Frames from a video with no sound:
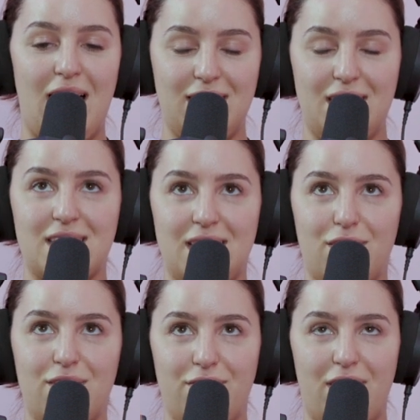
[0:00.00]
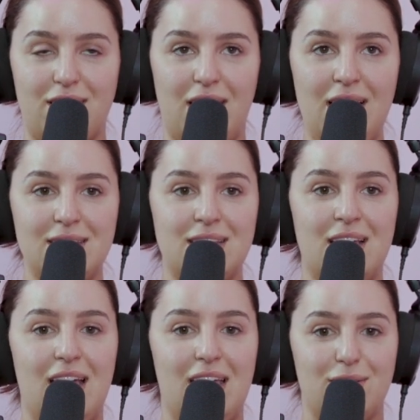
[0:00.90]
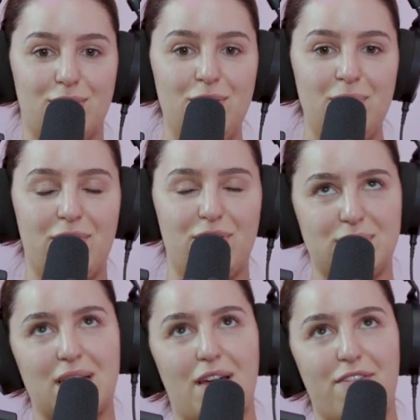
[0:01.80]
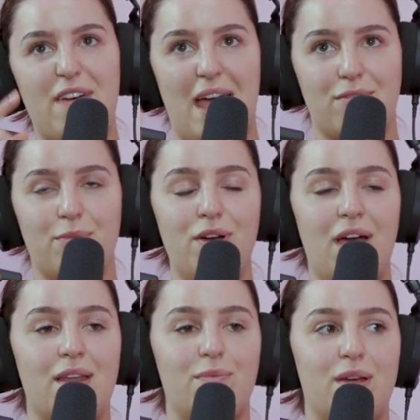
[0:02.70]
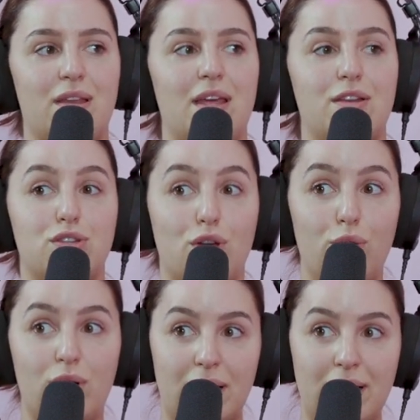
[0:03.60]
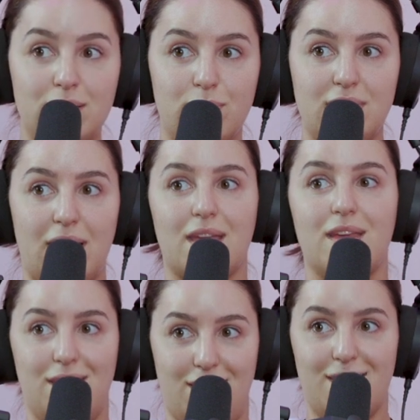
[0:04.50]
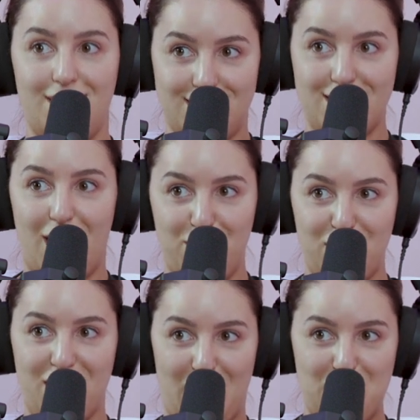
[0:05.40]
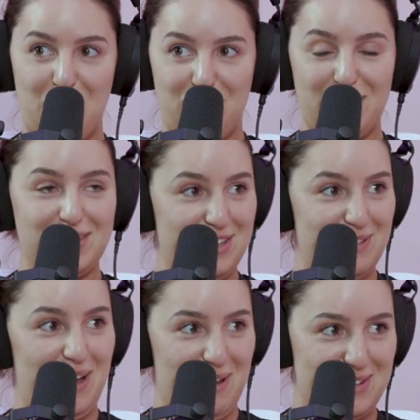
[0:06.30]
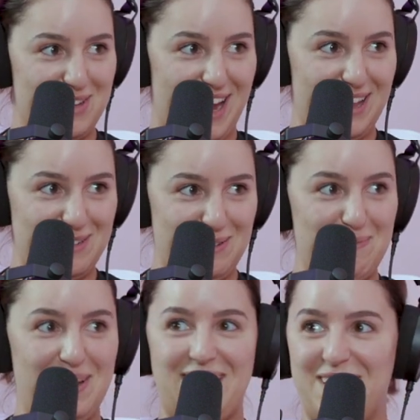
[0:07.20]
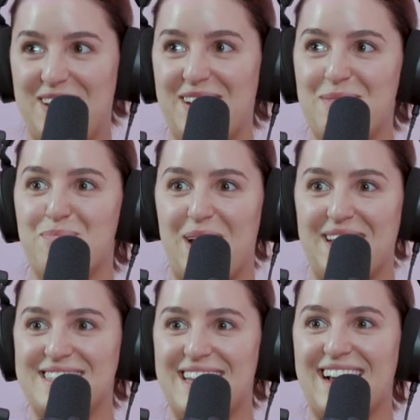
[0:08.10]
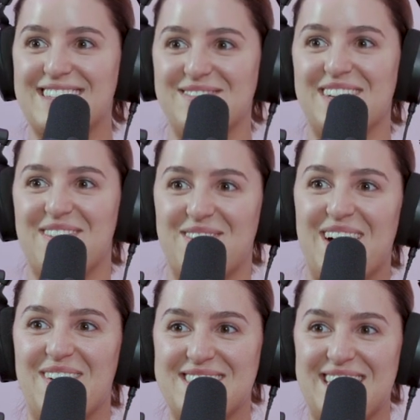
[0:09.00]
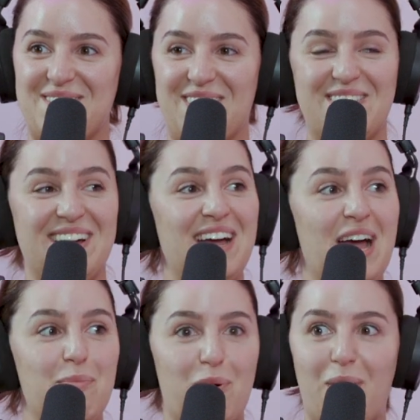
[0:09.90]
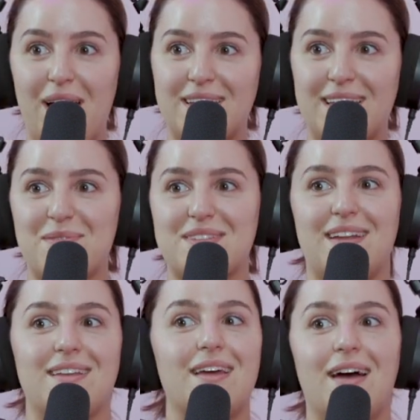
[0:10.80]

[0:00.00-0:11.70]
and they'd click on for our lights in the room. If it was like a fan remote and it 2 clicks was like, it's time, you can come over to Kayla's room and you can bring snacks and whatever, we'll have a sleepover. But 1 click was like,